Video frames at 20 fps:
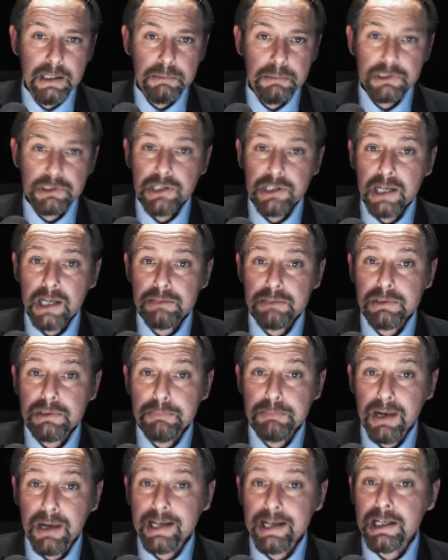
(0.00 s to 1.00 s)
but China is
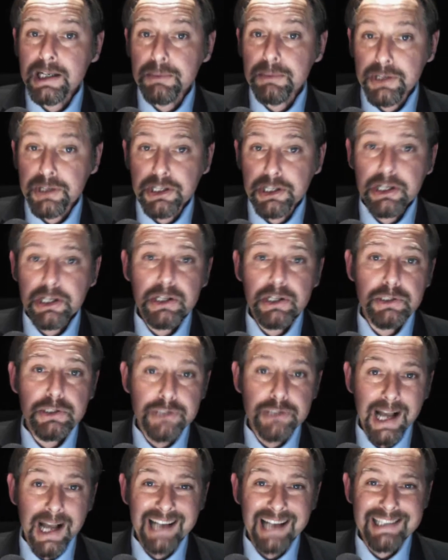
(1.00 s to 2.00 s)
buying up
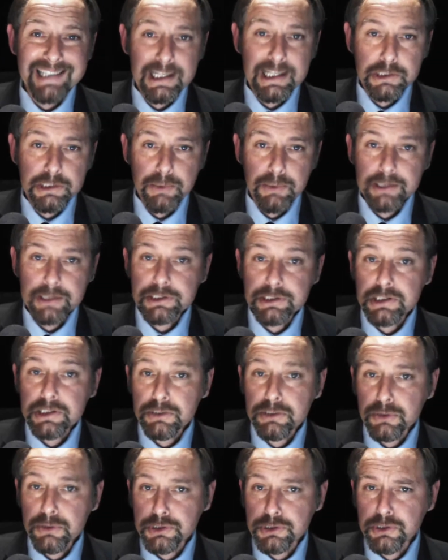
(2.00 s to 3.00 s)
huge asset swages
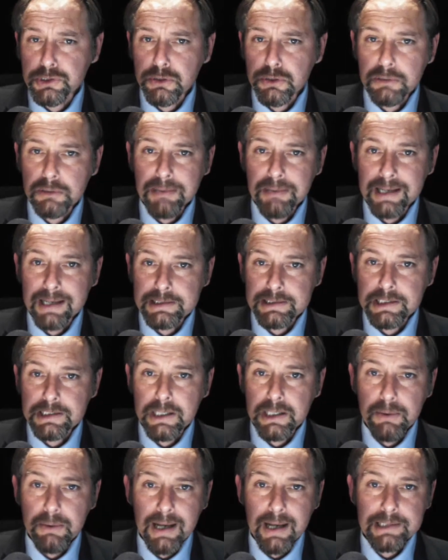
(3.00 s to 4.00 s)
across Europe and the
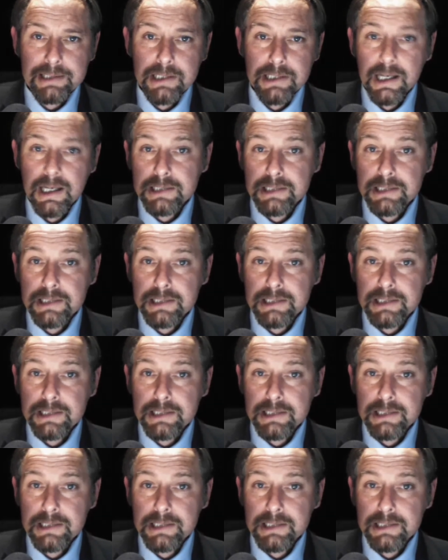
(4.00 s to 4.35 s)
US